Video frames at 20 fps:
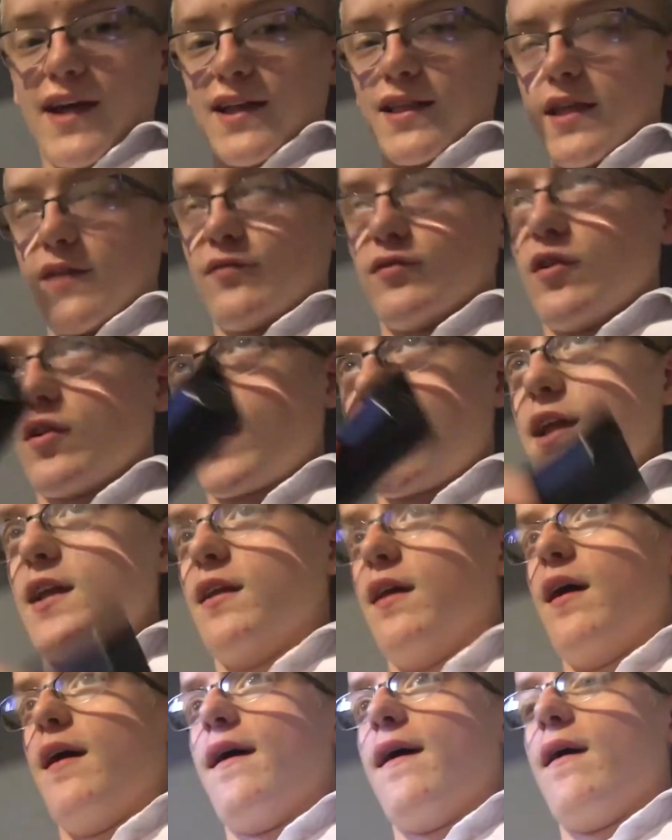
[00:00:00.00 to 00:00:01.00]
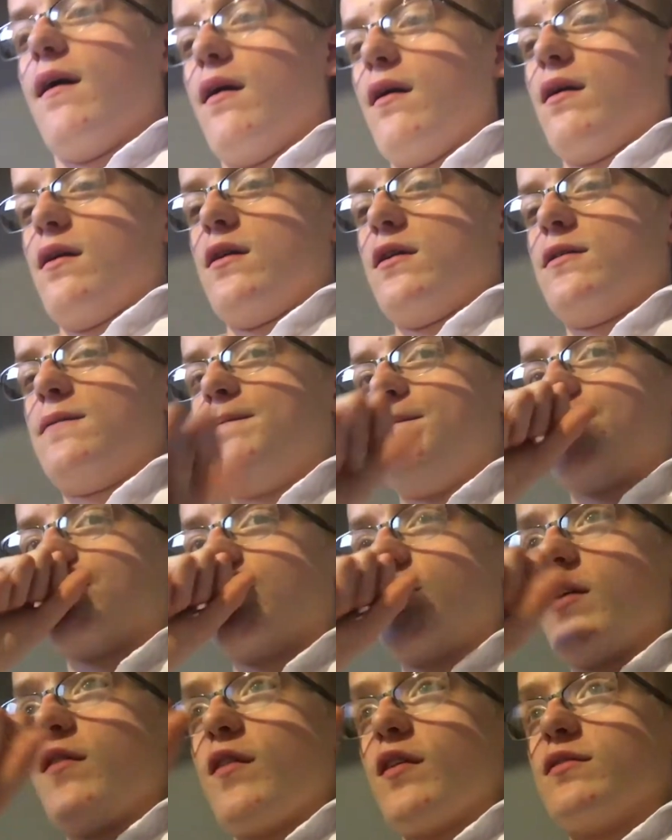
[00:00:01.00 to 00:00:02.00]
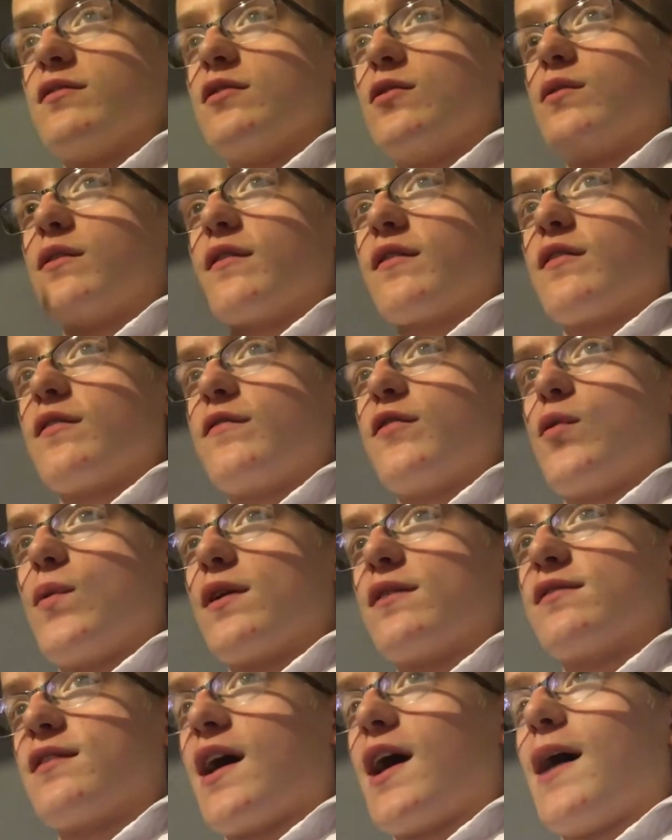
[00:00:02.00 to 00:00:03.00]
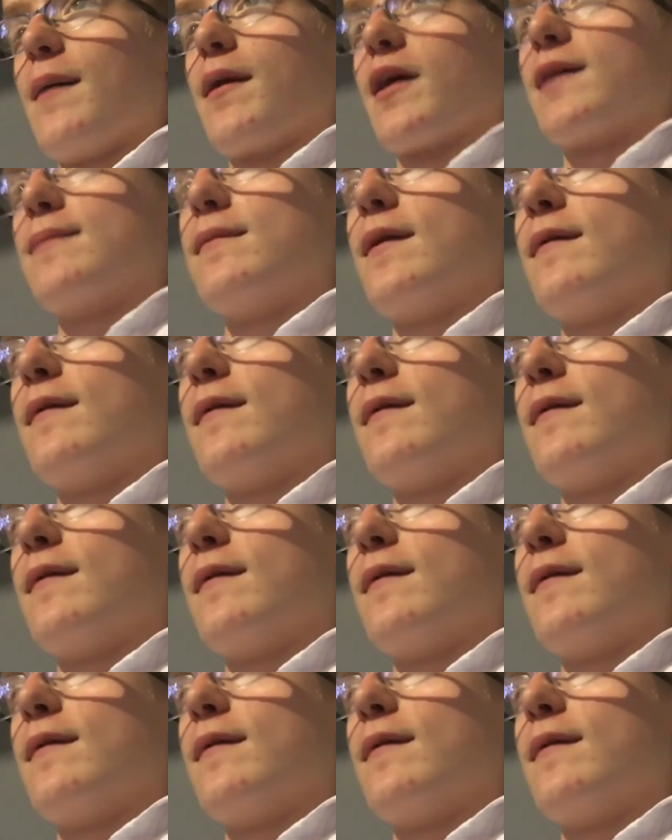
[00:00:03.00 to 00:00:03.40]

daily vlogging very, very soon, like a few weeks' time, like a